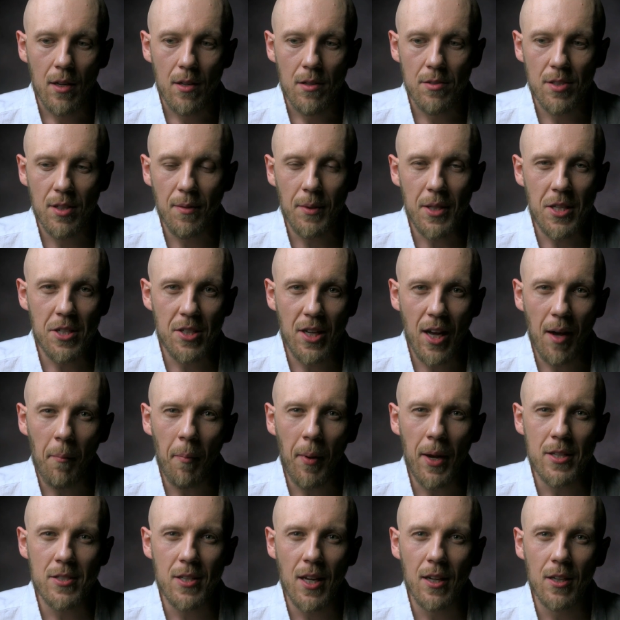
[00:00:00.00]
Some of these
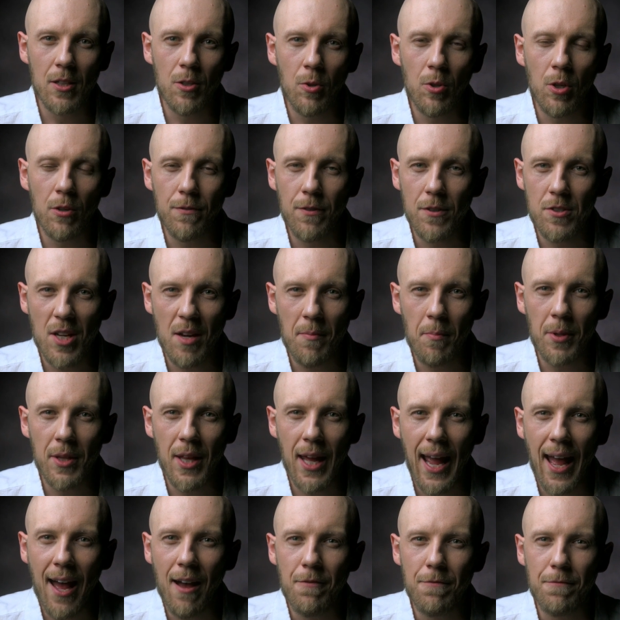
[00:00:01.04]
companies like Google, for example,
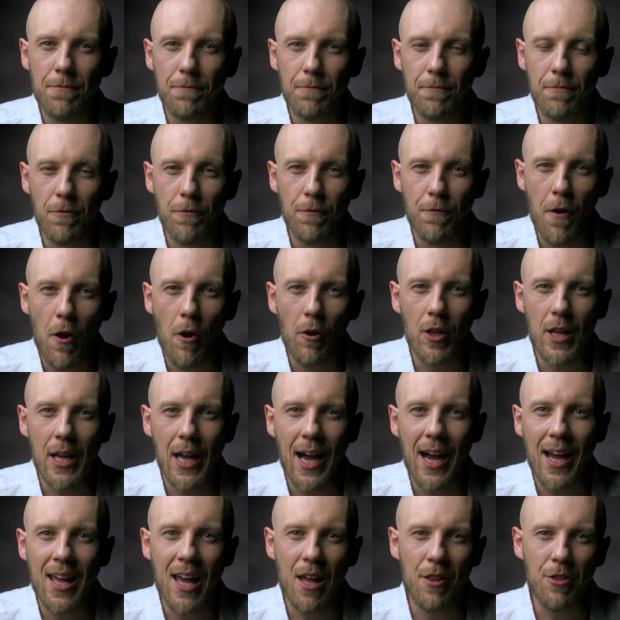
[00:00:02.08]
they have fairly
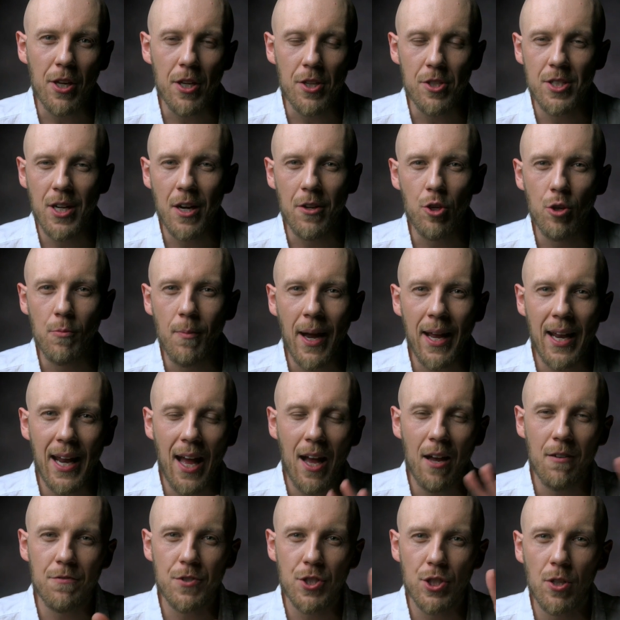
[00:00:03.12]
high ethics. Now, you might
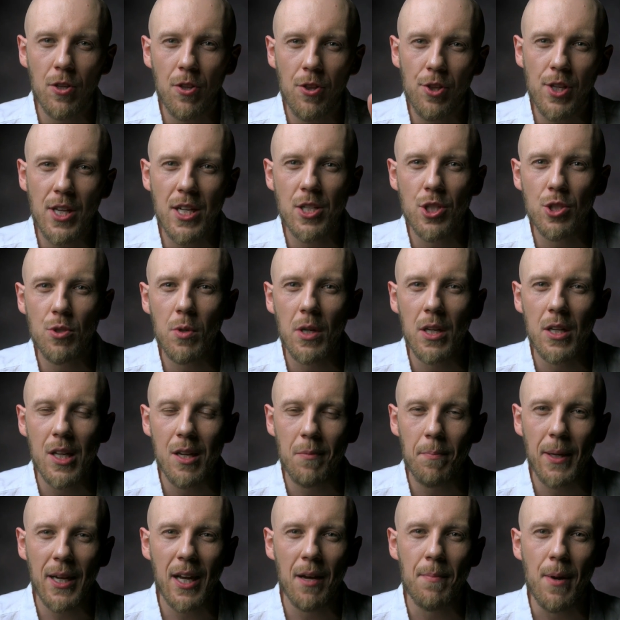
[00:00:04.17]
have certain things you can
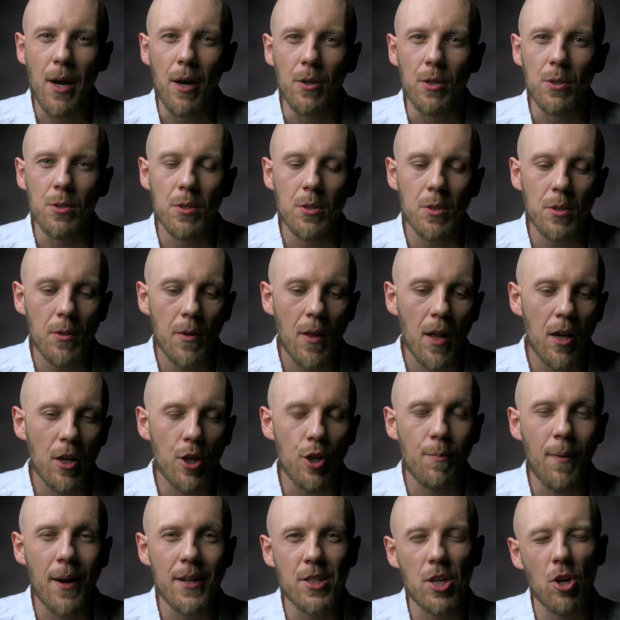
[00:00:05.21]
nitpick about Google.
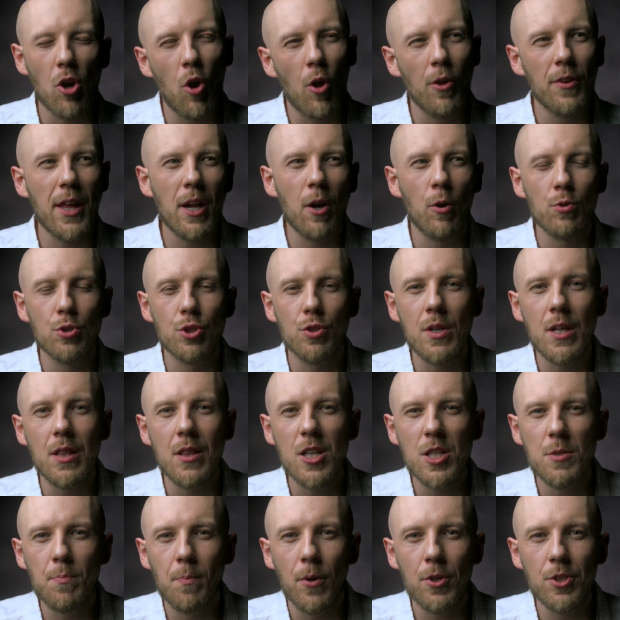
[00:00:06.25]
You might say, oh, they don't treat
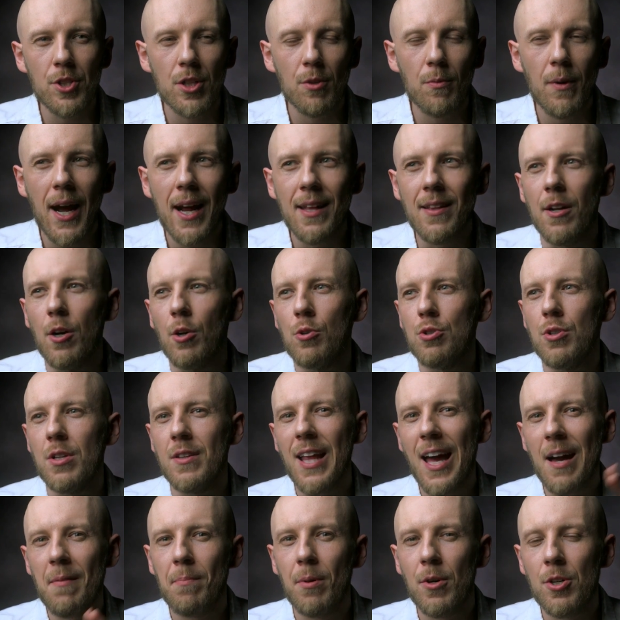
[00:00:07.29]
this person right, they don't treat
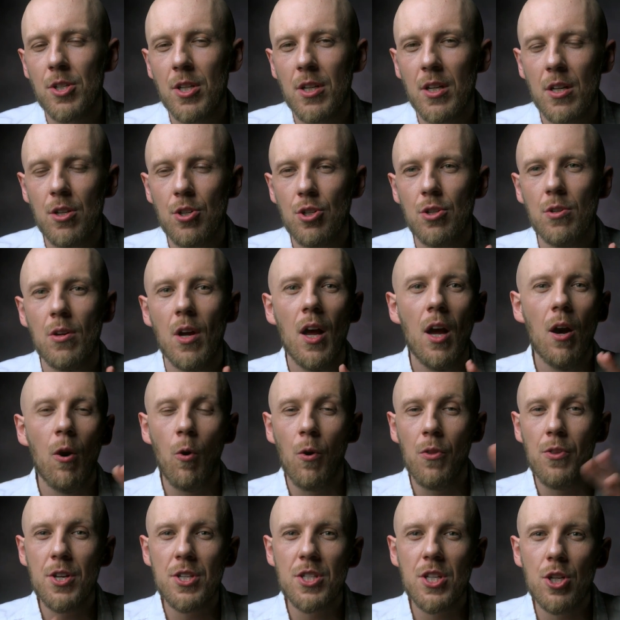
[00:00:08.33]
that person issue
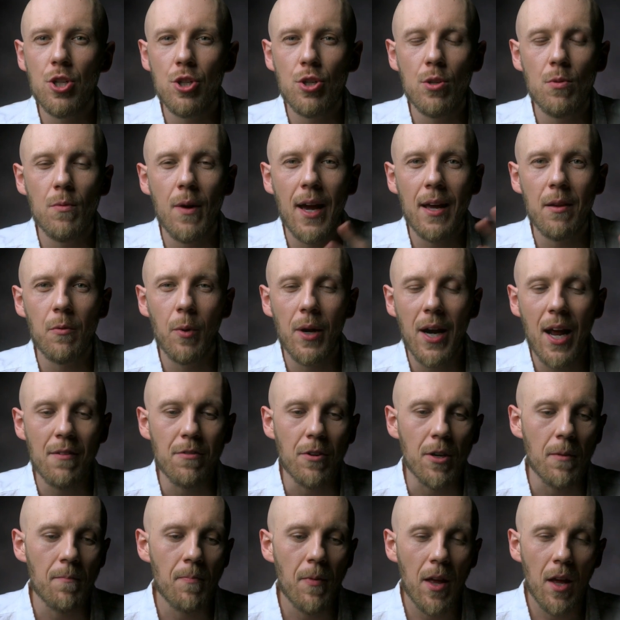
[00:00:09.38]
or this issue right,
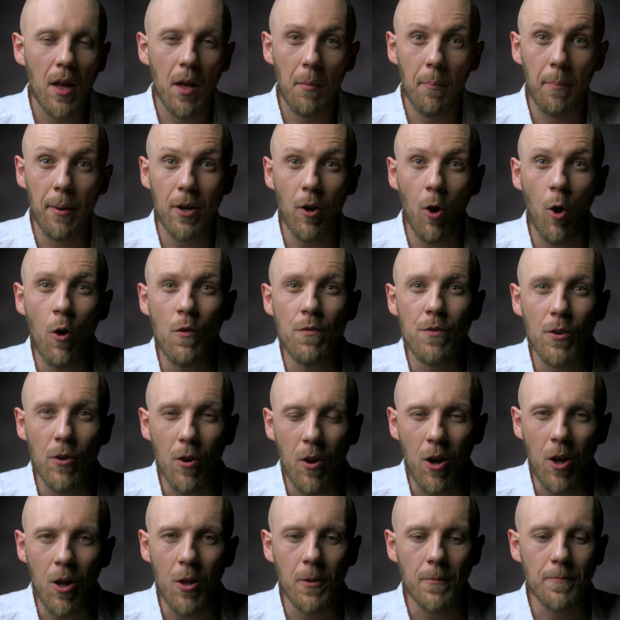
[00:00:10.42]
whatever. But
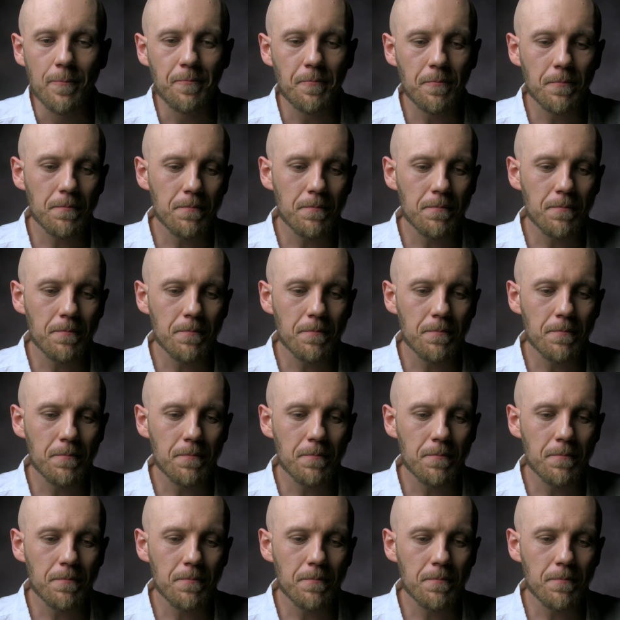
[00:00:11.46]
overall,